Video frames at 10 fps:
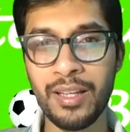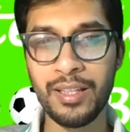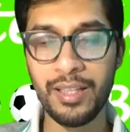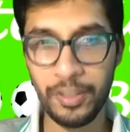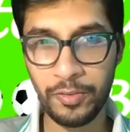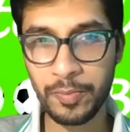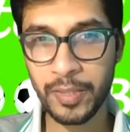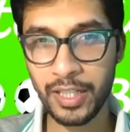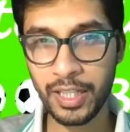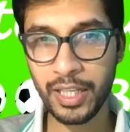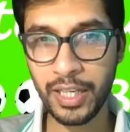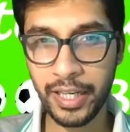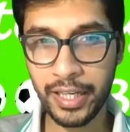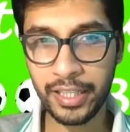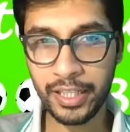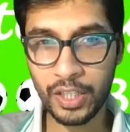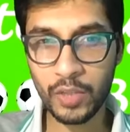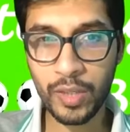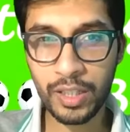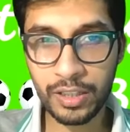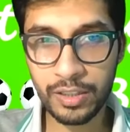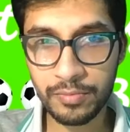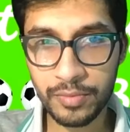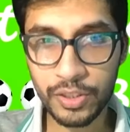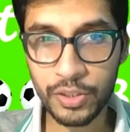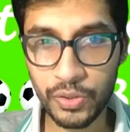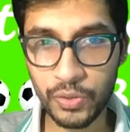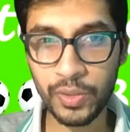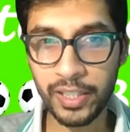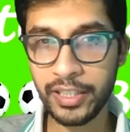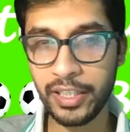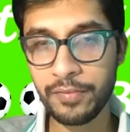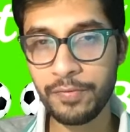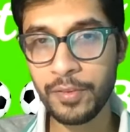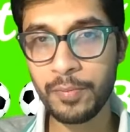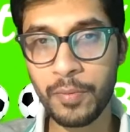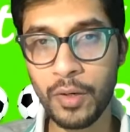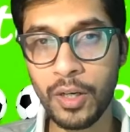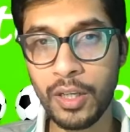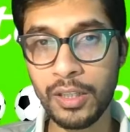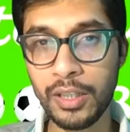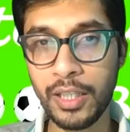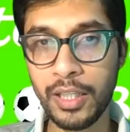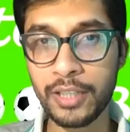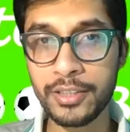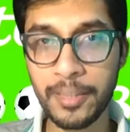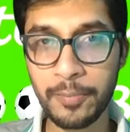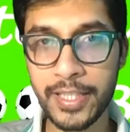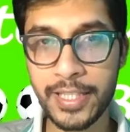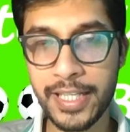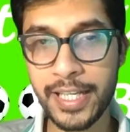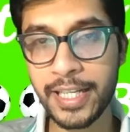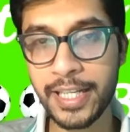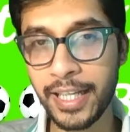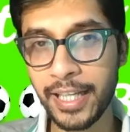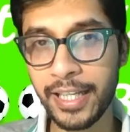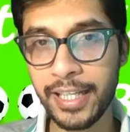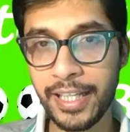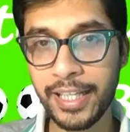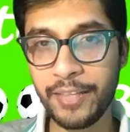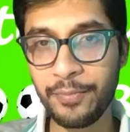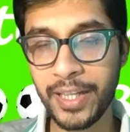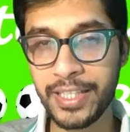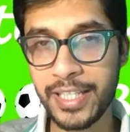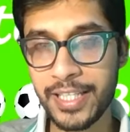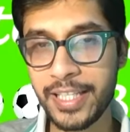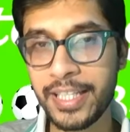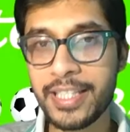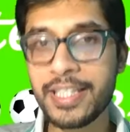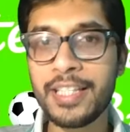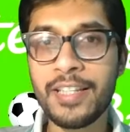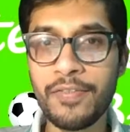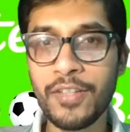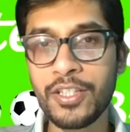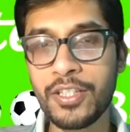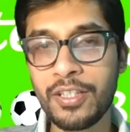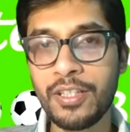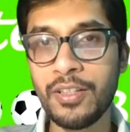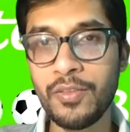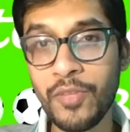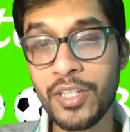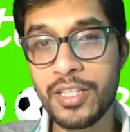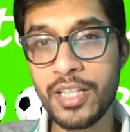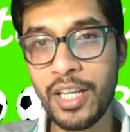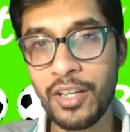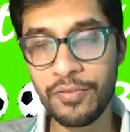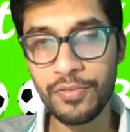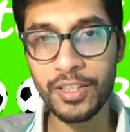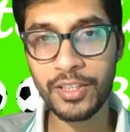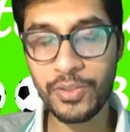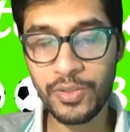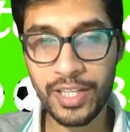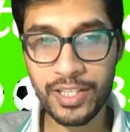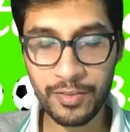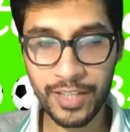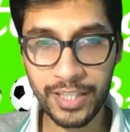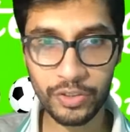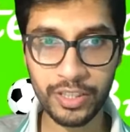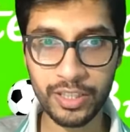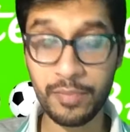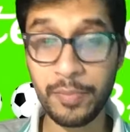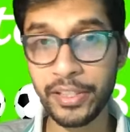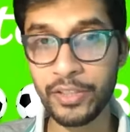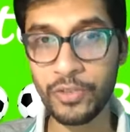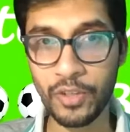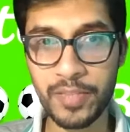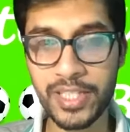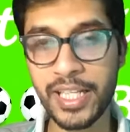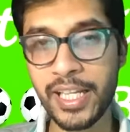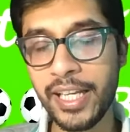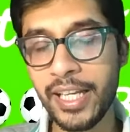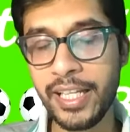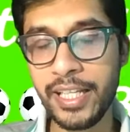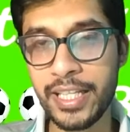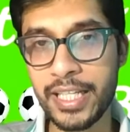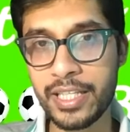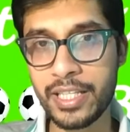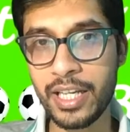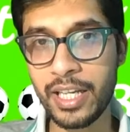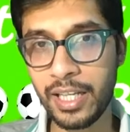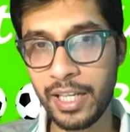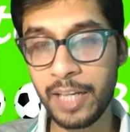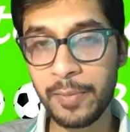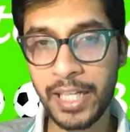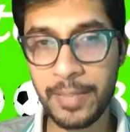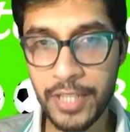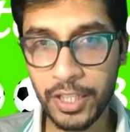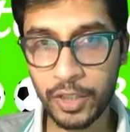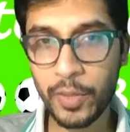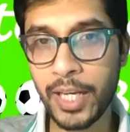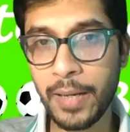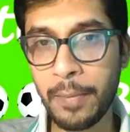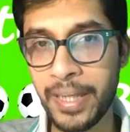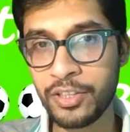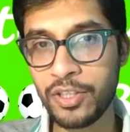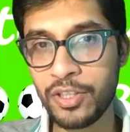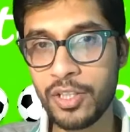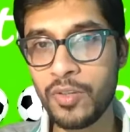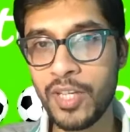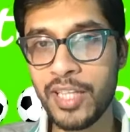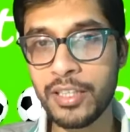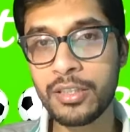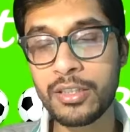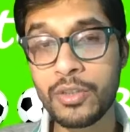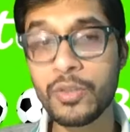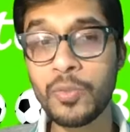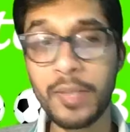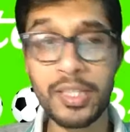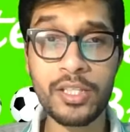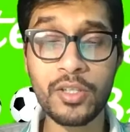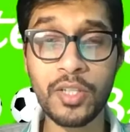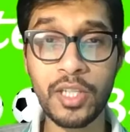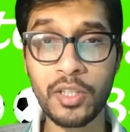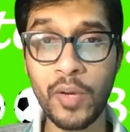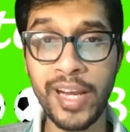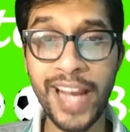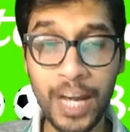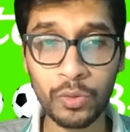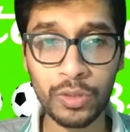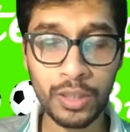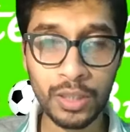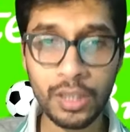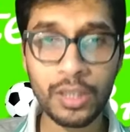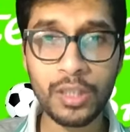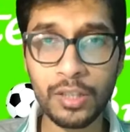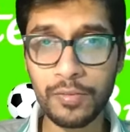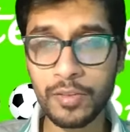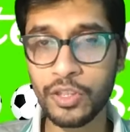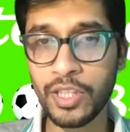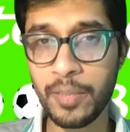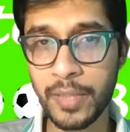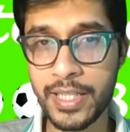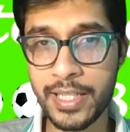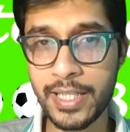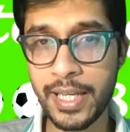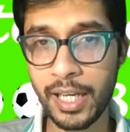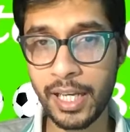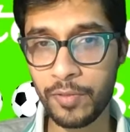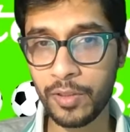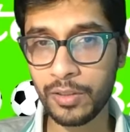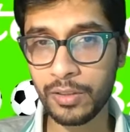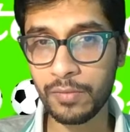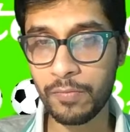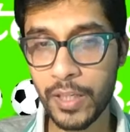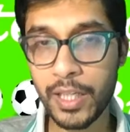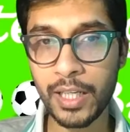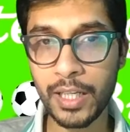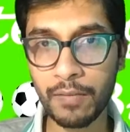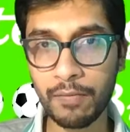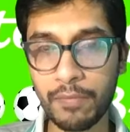Hello, everybody, and welcome to Late Night Football Champions League Match Day 6, first day of 2 days of action. And the big news, obviously, is RB Leipzig 3, Manchester United 2. Manchester United going out of the Champions League after a really